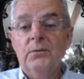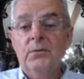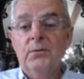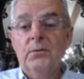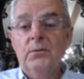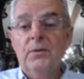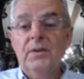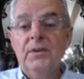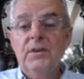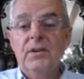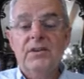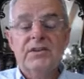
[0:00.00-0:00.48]

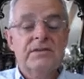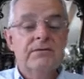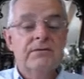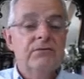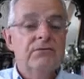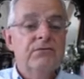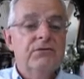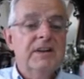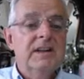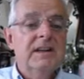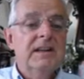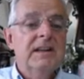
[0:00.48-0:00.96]
We've got some
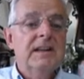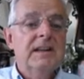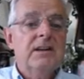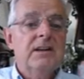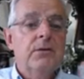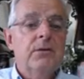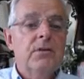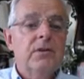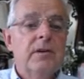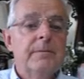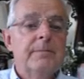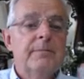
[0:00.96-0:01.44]
really
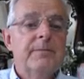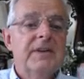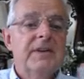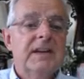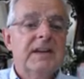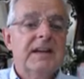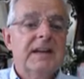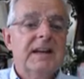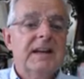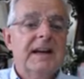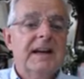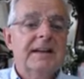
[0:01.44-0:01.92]
quite
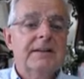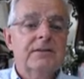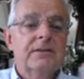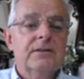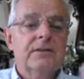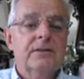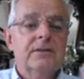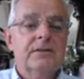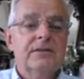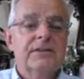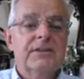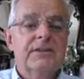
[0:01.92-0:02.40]
big
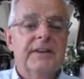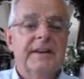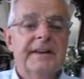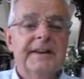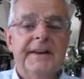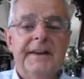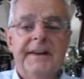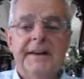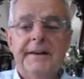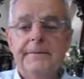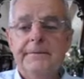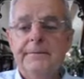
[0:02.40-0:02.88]
candles
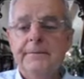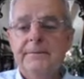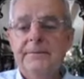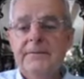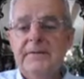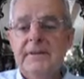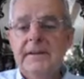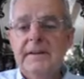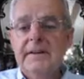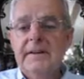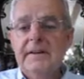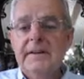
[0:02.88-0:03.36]
there,
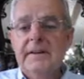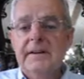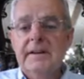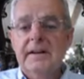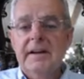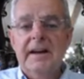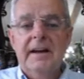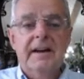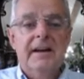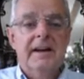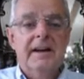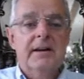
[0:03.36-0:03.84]

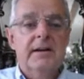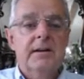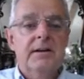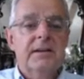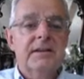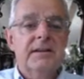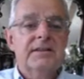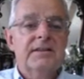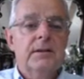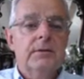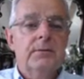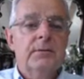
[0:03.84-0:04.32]

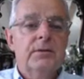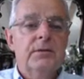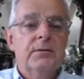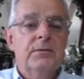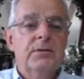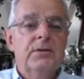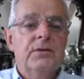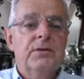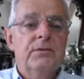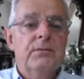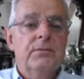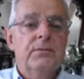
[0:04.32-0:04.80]
so
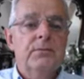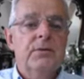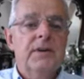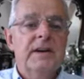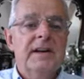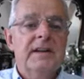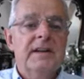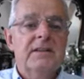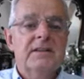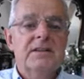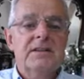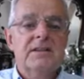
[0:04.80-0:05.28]
we'll
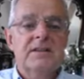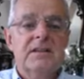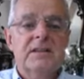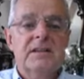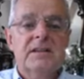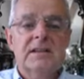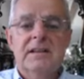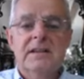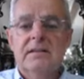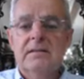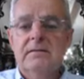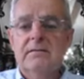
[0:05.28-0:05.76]
wait and
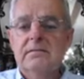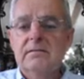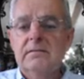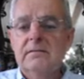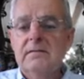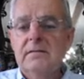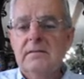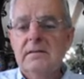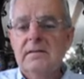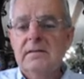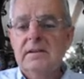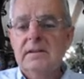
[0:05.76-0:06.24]
see.
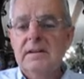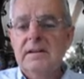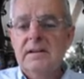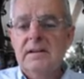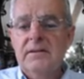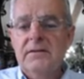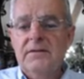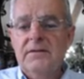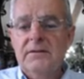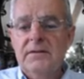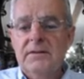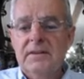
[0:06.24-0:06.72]

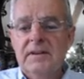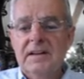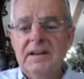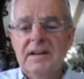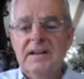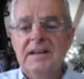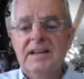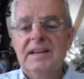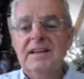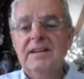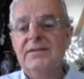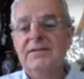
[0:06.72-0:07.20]

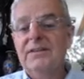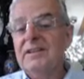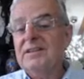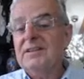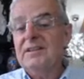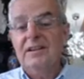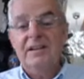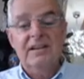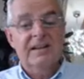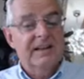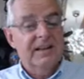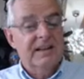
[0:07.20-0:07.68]
Give this
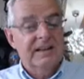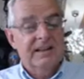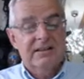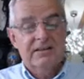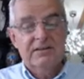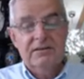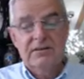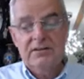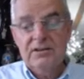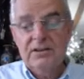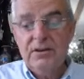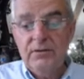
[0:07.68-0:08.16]
at
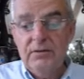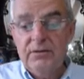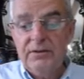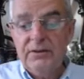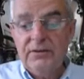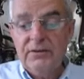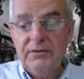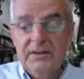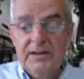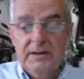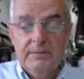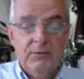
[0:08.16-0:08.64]
least 2 or
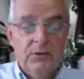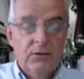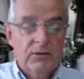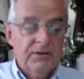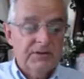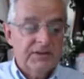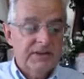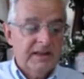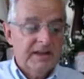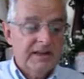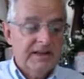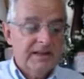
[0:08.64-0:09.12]
3 more
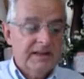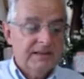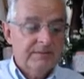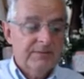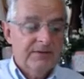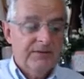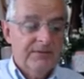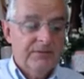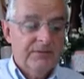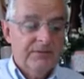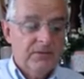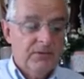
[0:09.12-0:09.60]
days
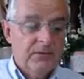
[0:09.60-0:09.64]
before